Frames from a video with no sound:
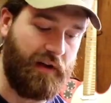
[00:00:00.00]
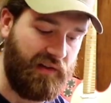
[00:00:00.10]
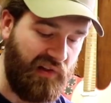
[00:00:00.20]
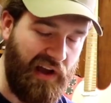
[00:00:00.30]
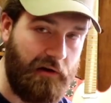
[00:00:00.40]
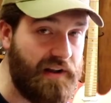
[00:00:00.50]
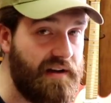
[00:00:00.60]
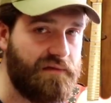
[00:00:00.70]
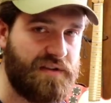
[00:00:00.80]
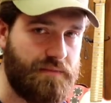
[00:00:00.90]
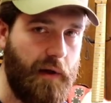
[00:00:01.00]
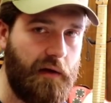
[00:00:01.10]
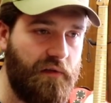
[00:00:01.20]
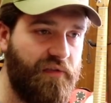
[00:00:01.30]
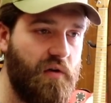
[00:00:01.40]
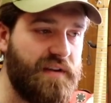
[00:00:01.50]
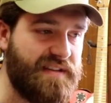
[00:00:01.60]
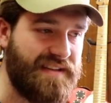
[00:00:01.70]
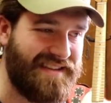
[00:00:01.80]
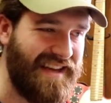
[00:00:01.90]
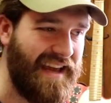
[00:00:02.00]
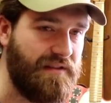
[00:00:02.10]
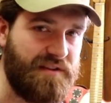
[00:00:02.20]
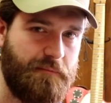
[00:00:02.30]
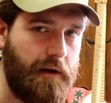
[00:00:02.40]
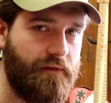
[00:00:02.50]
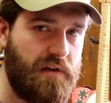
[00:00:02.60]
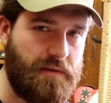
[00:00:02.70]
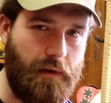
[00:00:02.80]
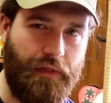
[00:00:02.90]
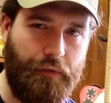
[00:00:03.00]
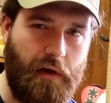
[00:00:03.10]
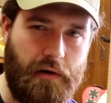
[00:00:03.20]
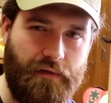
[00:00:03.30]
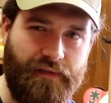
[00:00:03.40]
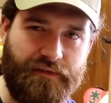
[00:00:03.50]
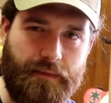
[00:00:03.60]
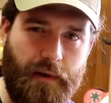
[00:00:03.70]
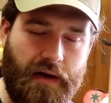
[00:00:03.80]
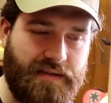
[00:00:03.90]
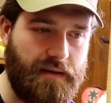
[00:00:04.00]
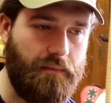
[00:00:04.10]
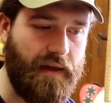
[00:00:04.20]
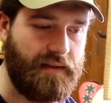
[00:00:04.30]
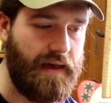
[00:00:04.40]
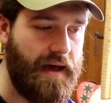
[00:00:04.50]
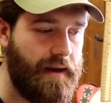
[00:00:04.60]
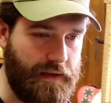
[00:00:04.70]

The clarity of this microphone is insane. This microphone's around $350, something like that.